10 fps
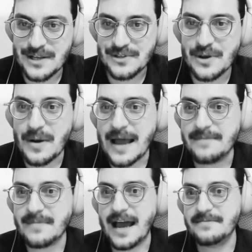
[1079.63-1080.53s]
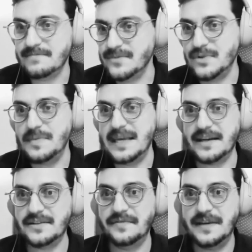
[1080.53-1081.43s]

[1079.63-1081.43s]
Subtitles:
so I'm to be honest